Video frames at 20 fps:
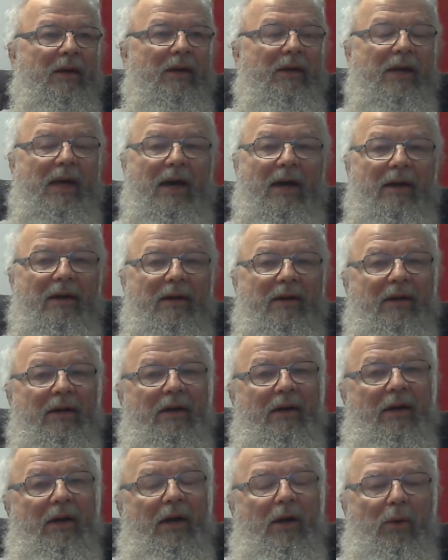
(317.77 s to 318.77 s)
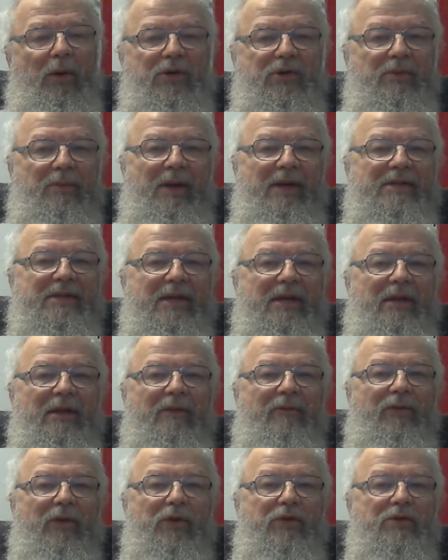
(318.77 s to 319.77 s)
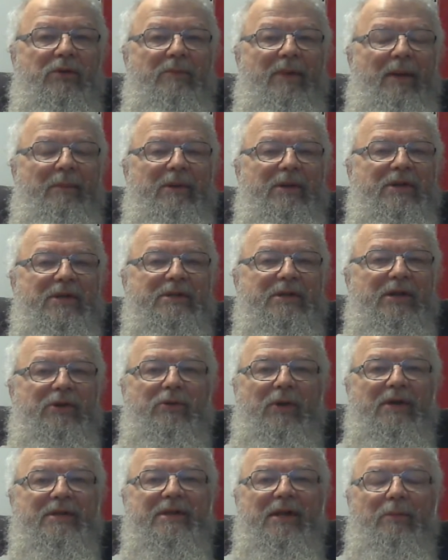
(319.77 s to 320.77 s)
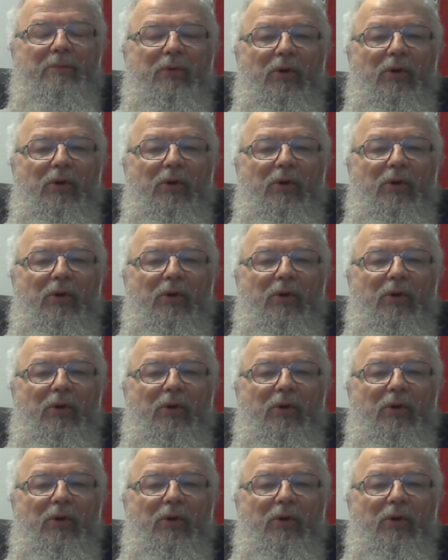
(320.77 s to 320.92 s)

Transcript: yeah, what you may see in the future may be just a dressed-up